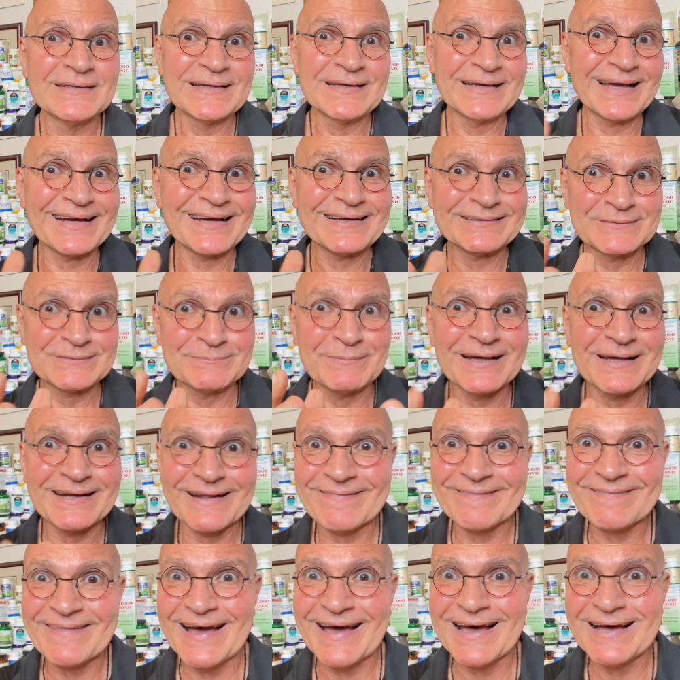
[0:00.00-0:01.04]
It has about a
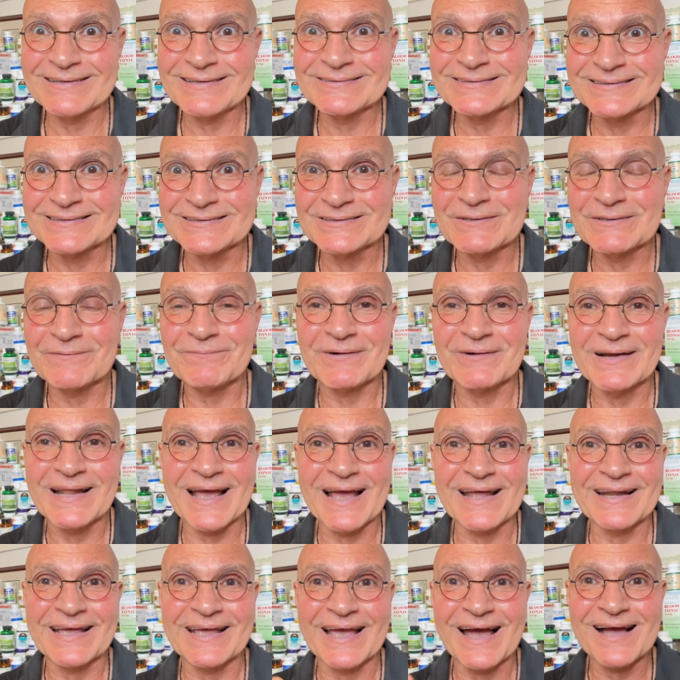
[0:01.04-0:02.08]
thousand different
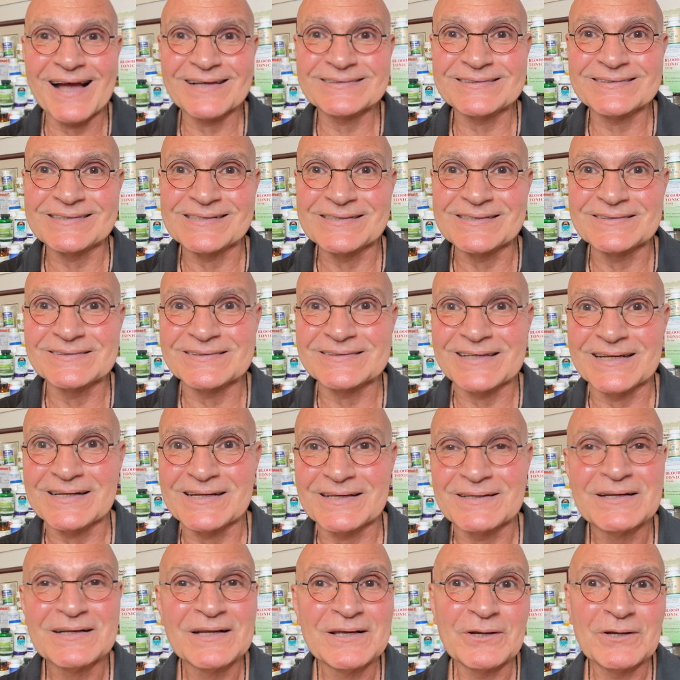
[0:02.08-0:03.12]
antioxidants in it.